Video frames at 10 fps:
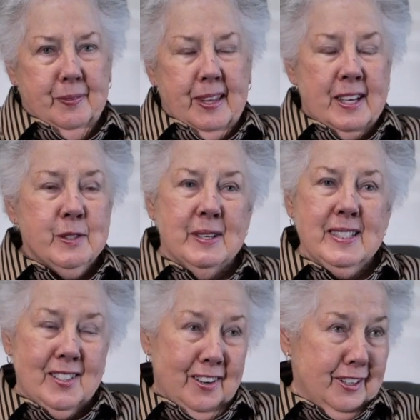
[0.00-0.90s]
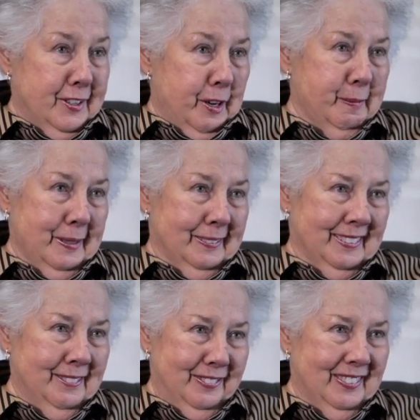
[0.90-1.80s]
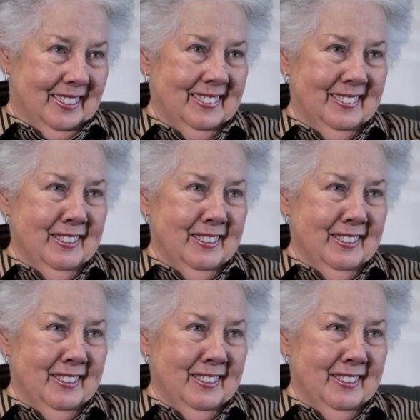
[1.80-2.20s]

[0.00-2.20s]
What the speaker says: That's what started our building fund.